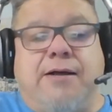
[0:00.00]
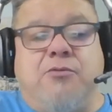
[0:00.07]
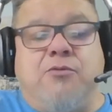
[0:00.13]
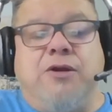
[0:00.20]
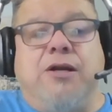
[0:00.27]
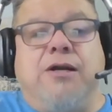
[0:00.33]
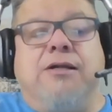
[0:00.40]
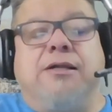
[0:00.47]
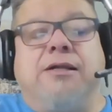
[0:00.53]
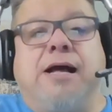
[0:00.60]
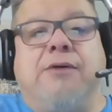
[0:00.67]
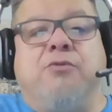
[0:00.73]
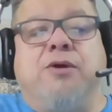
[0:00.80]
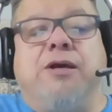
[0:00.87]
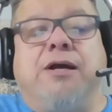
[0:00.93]
We
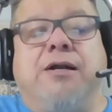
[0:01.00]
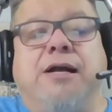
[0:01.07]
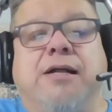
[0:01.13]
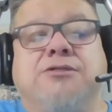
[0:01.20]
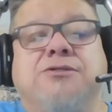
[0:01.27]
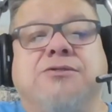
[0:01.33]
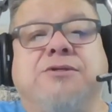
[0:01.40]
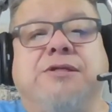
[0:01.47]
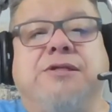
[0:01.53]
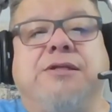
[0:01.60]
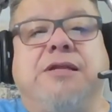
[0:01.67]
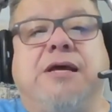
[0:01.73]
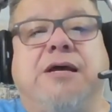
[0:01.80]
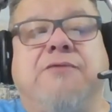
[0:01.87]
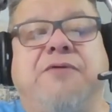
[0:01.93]
are also
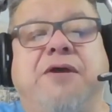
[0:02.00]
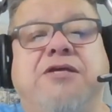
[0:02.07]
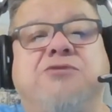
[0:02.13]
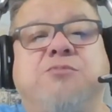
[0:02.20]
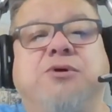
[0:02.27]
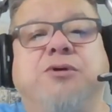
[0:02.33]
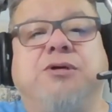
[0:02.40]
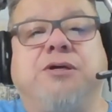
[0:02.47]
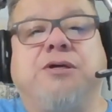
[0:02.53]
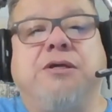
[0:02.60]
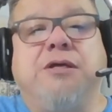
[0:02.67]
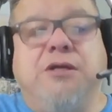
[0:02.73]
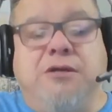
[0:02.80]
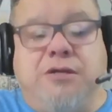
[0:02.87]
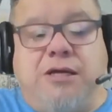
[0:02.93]
in Facebook.
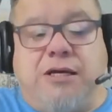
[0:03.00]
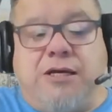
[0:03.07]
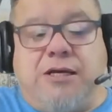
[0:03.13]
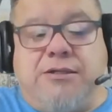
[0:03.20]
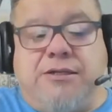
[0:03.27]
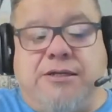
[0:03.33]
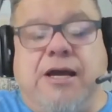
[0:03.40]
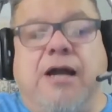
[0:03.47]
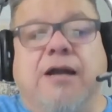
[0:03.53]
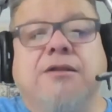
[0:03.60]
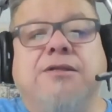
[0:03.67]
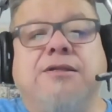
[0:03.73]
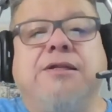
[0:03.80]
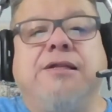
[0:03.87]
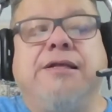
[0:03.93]
They are
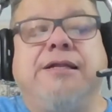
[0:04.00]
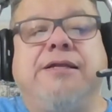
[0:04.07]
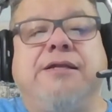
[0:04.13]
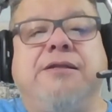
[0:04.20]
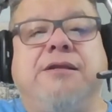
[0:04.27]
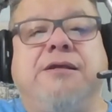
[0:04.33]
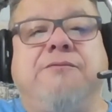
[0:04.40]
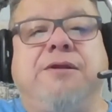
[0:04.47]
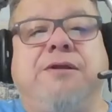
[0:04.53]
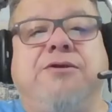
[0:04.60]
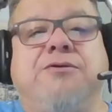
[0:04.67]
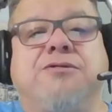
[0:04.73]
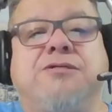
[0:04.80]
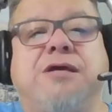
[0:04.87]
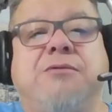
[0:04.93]
deleting the
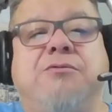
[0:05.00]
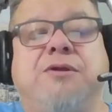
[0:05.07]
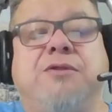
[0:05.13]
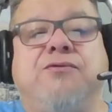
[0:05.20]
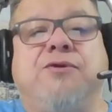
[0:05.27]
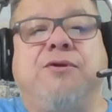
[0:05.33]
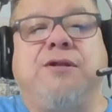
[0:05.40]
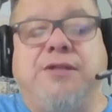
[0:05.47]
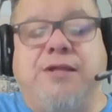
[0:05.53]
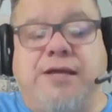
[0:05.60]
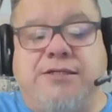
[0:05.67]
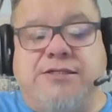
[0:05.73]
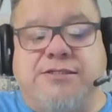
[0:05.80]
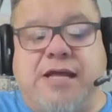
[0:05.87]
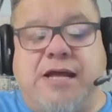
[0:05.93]
videos every 30
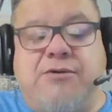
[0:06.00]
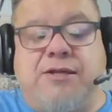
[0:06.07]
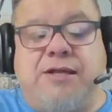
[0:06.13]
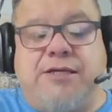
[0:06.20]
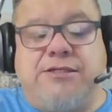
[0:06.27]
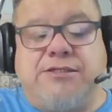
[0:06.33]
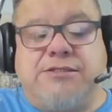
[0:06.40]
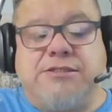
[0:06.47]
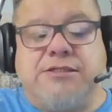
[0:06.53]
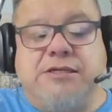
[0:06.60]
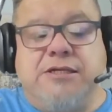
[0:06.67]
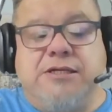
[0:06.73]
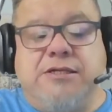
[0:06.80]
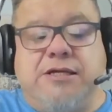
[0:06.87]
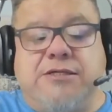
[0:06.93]
days nowadays
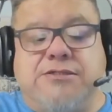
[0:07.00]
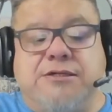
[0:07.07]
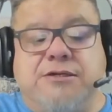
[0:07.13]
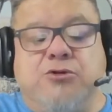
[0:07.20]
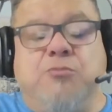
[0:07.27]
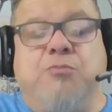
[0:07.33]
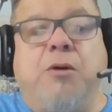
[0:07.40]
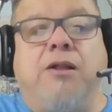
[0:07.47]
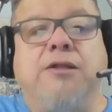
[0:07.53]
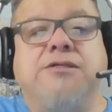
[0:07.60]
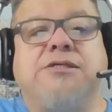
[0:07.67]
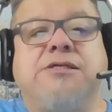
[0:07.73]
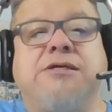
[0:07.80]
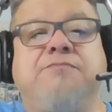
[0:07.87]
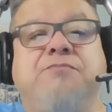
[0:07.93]
as their new
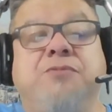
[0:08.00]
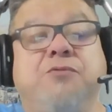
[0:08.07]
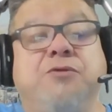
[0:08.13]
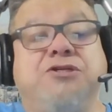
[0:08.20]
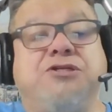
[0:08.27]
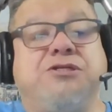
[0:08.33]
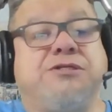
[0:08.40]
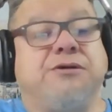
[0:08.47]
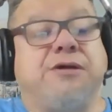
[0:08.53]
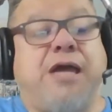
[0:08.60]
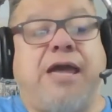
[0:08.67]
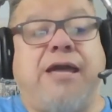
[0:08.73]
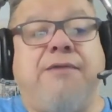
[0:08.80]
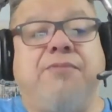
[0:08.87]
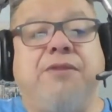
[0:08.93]
policy, which is
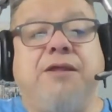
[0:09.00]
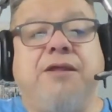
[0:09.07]
okay.